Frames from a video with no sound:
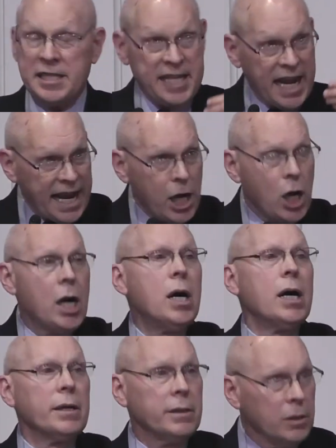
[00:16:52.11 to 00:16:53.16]
take
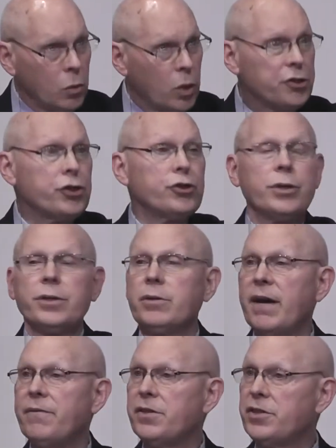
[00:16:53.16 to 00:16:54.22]
on what's true
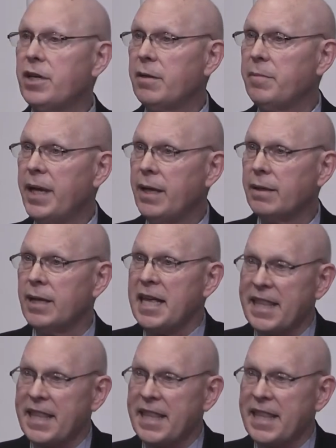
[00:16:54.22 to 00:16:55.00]
of the Son of Man.